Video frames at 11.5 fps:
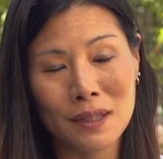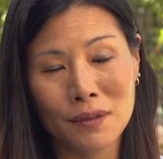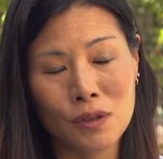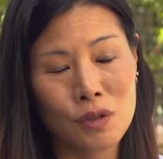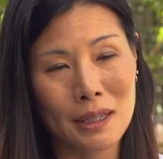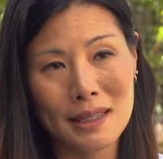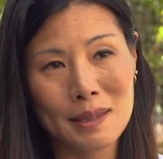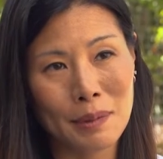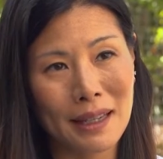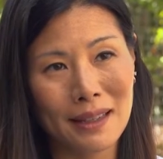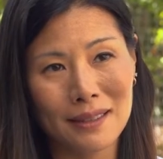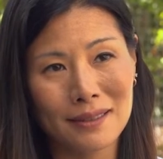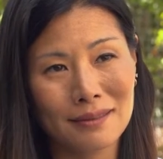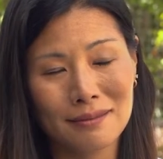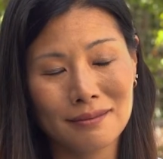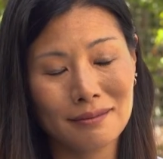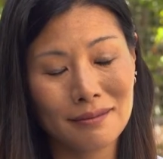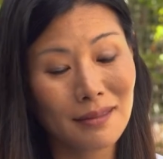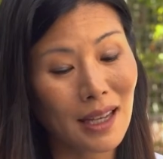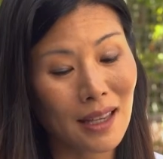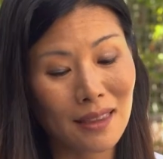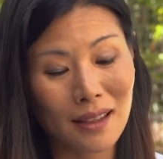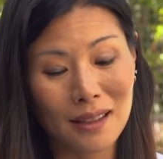liver transplant,
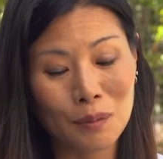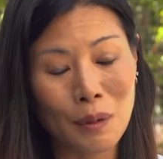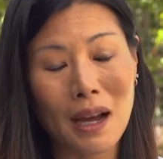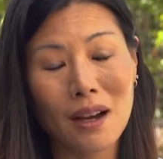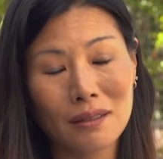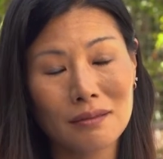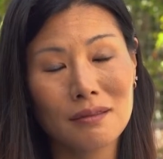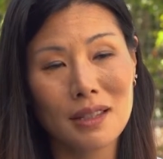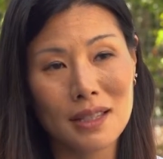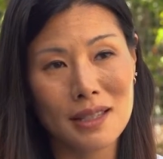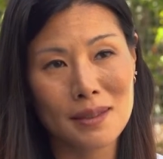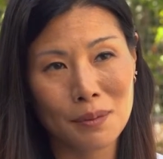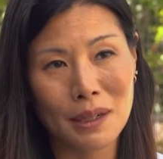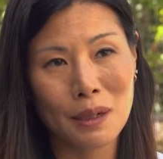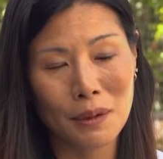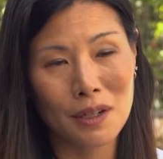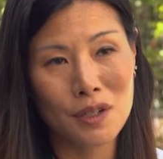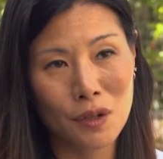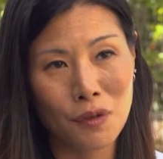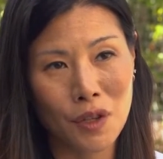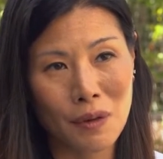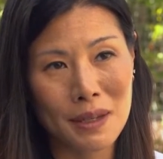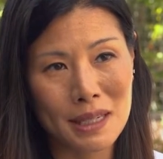I thought, wow, this is what I want to do
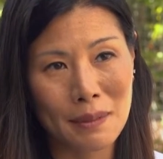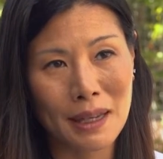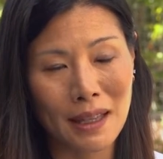for the rest of my